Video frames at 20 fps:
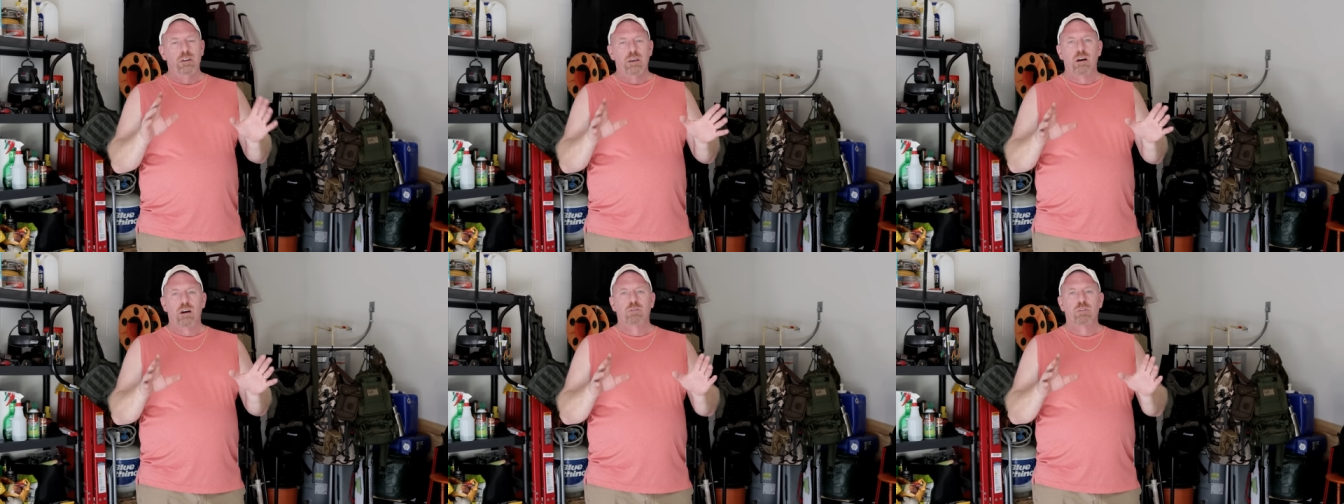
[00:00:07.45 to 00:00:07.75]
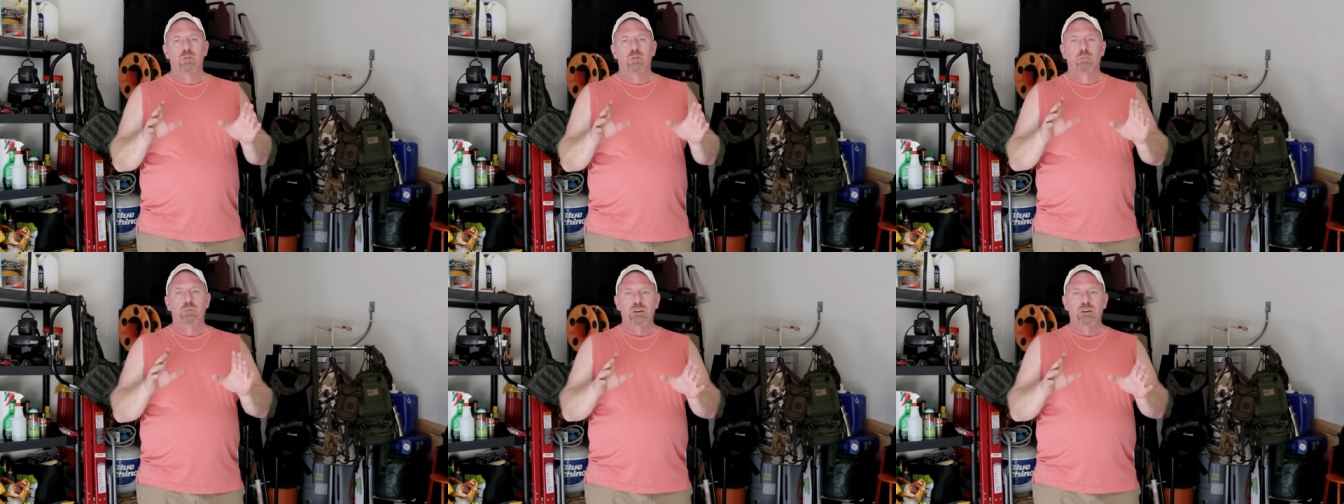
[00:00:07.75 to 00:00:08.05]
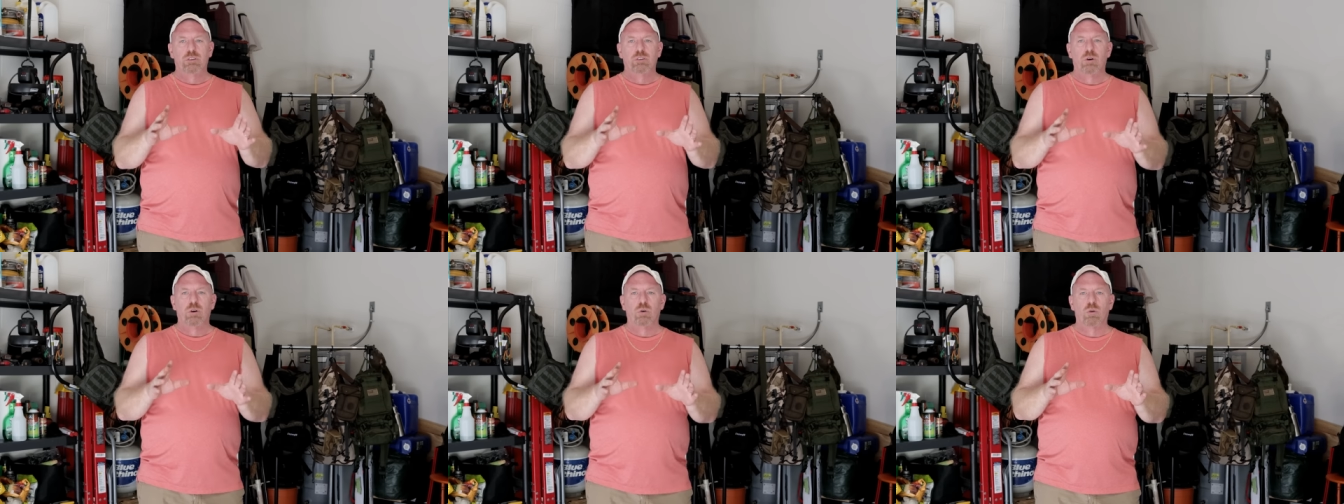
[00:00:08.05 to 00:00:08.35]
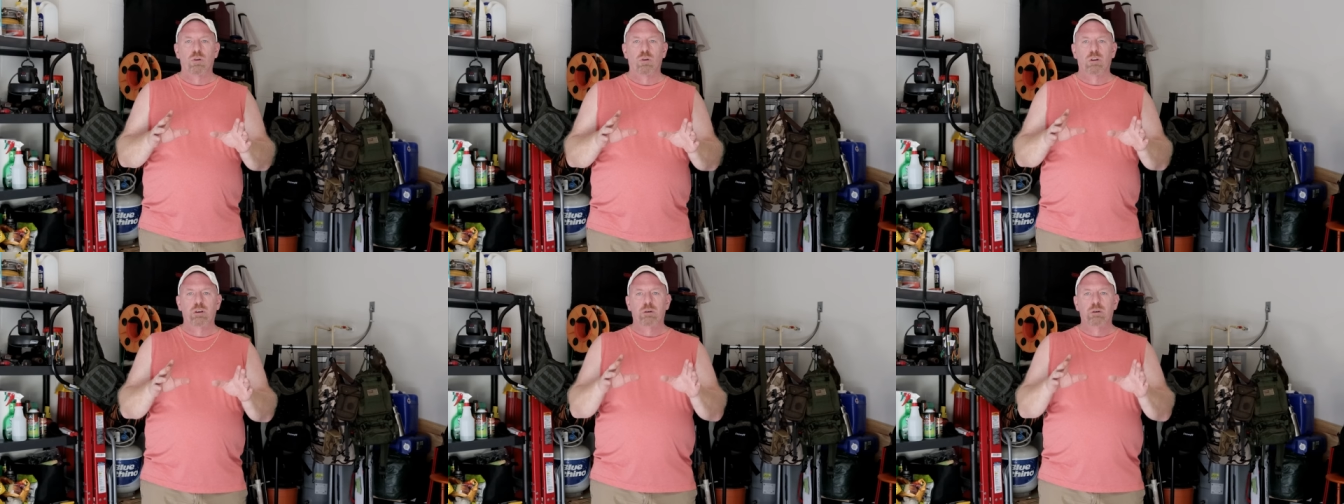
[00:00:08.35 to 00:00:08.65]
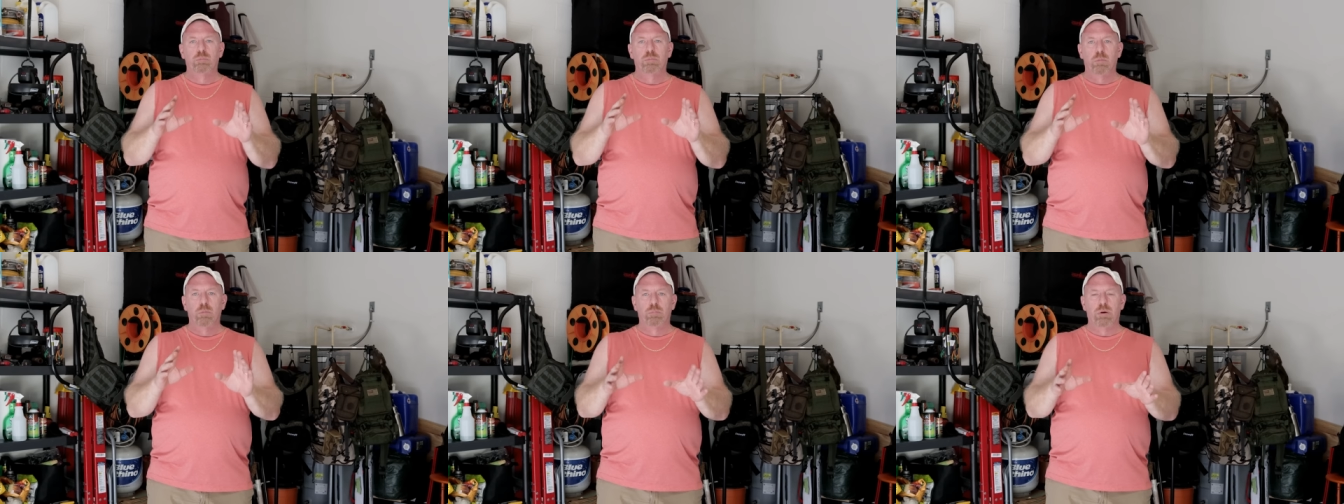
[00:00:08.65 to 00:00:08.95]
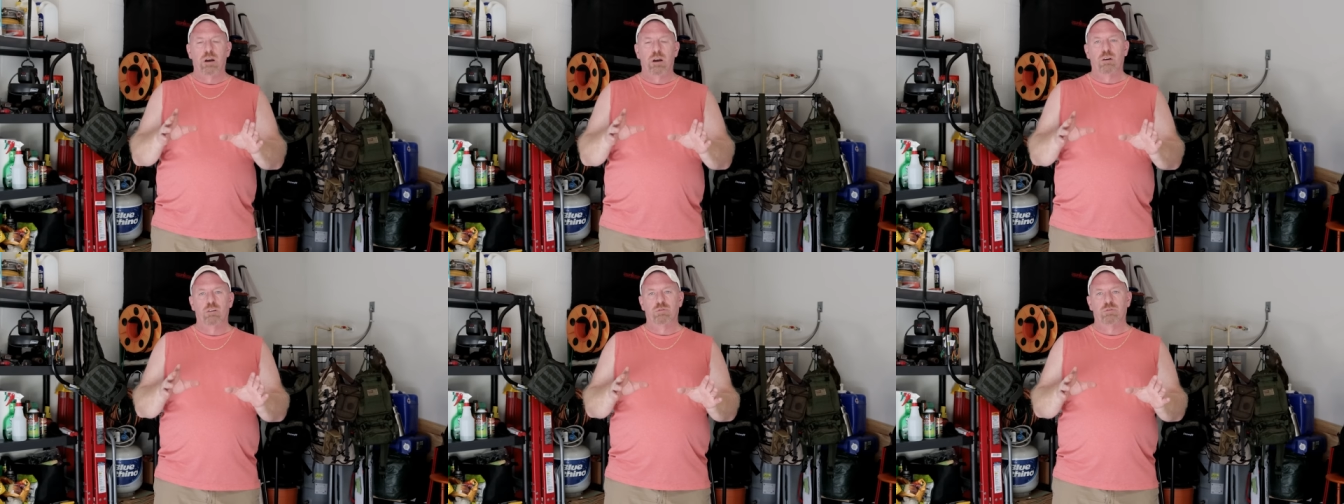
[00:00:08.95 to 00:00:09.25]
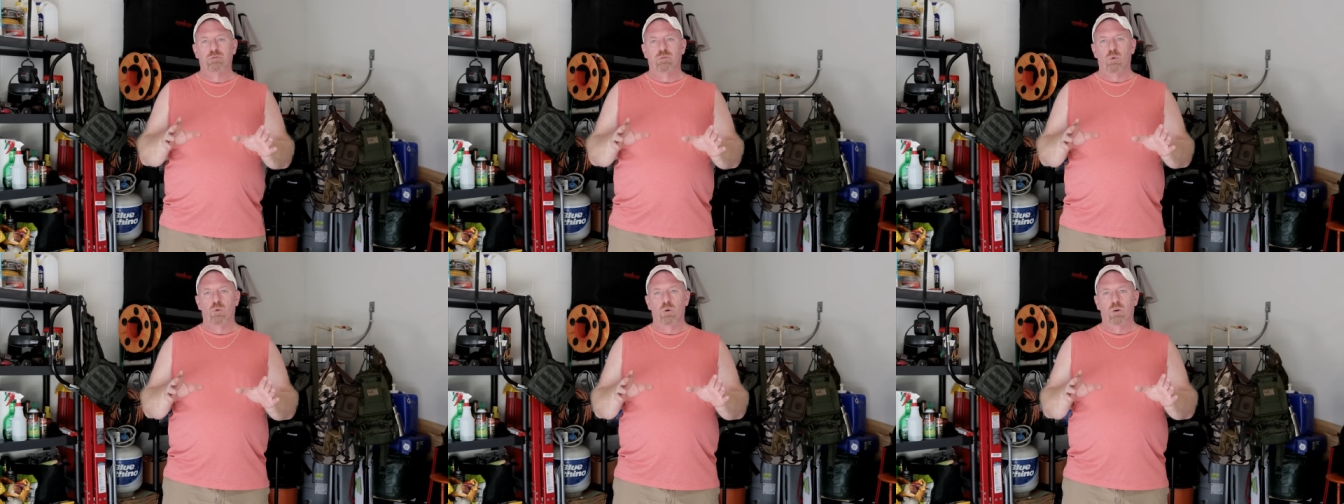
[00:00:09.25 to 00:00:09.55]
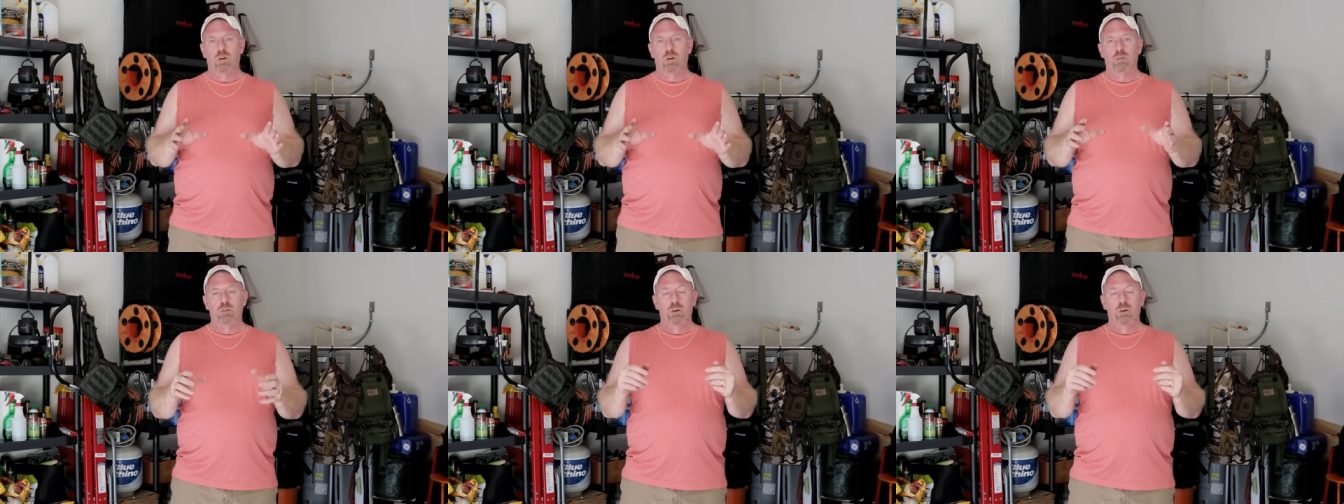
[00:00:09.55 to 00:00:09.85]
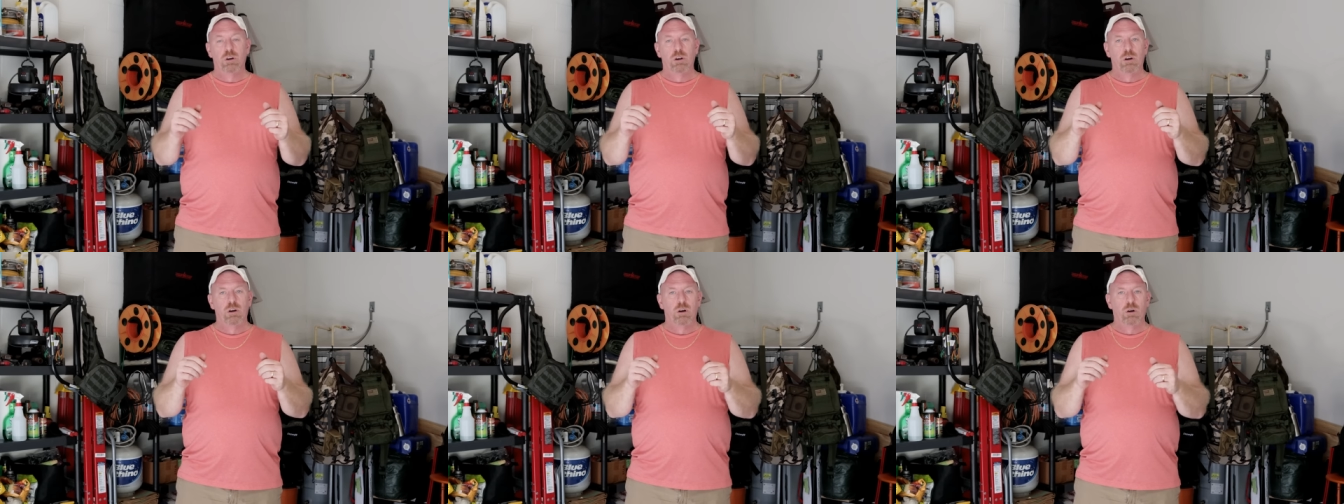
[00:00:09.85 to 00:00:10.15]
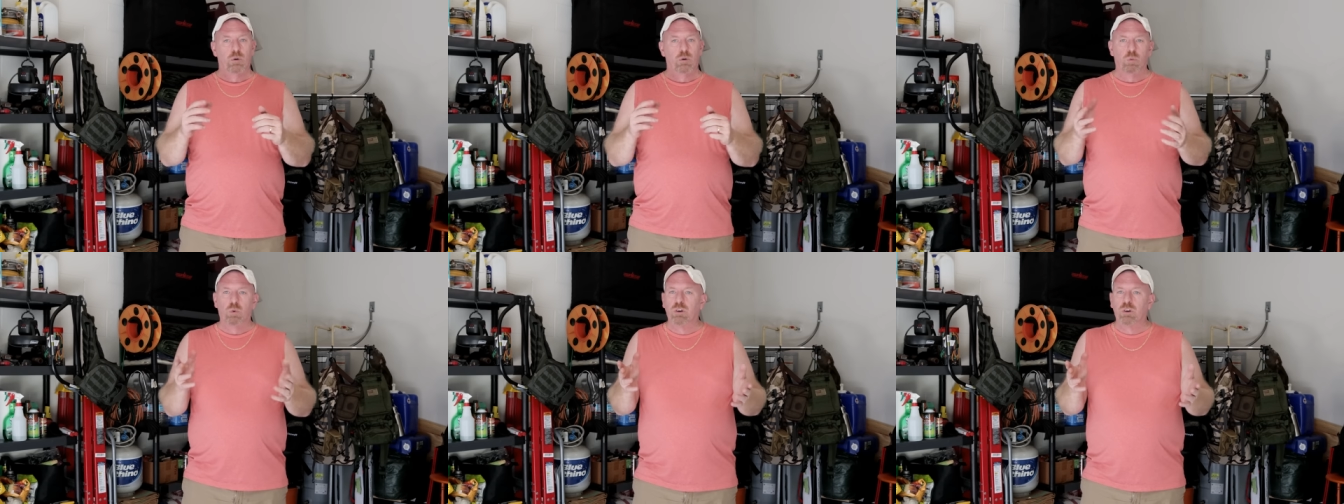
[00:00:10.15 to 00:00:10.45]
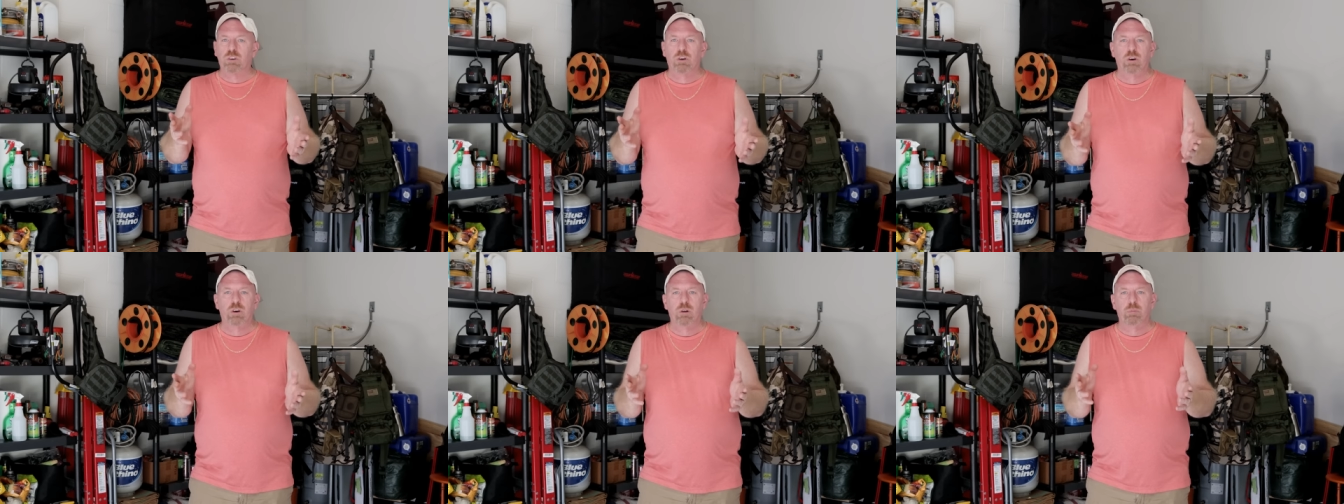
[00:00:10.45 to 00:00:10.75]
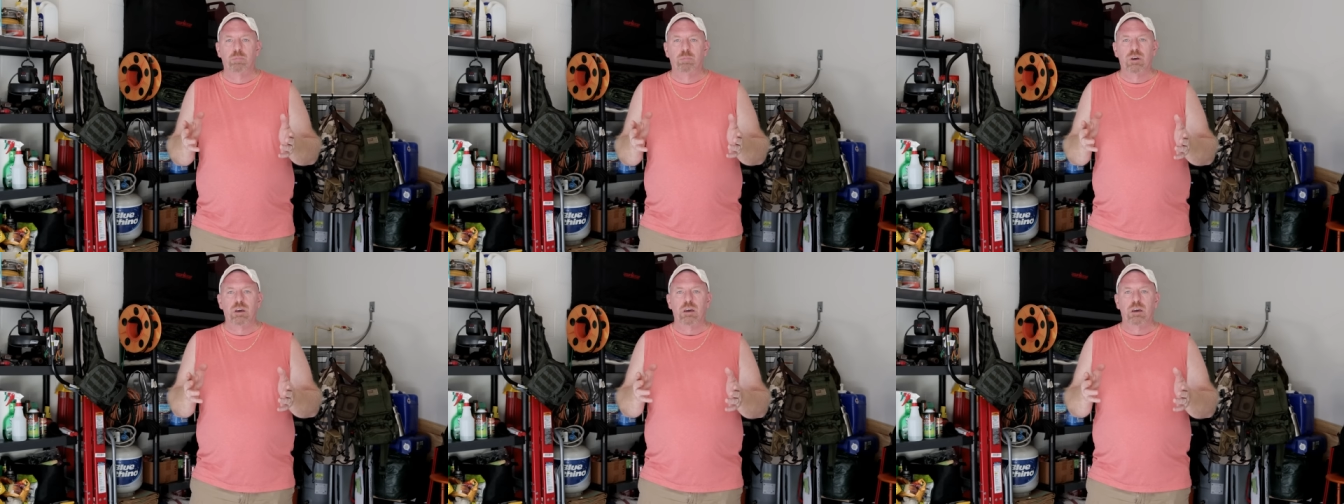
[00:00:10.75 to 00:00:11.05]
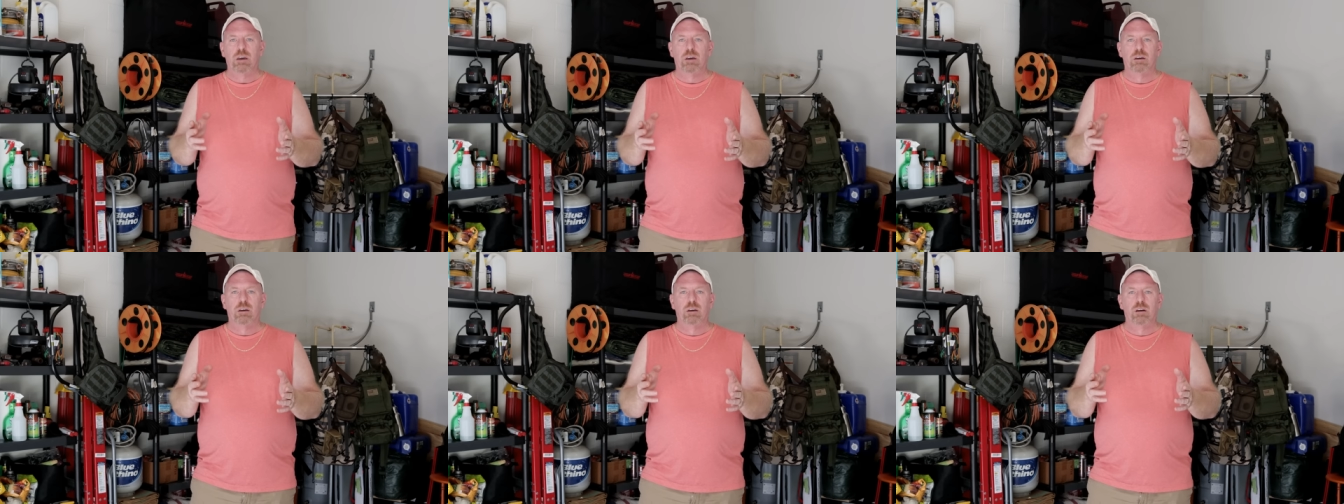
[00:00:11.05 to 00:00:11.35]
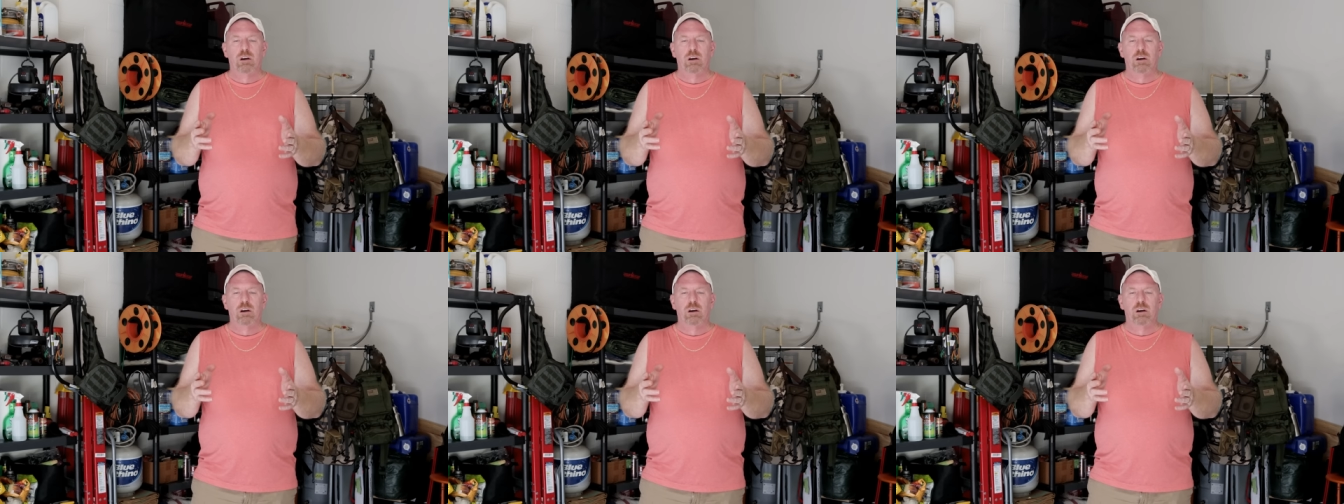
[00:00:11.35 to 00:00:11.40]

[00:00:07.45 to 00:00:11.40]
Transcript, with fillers: never be totally prepared for? What could it be?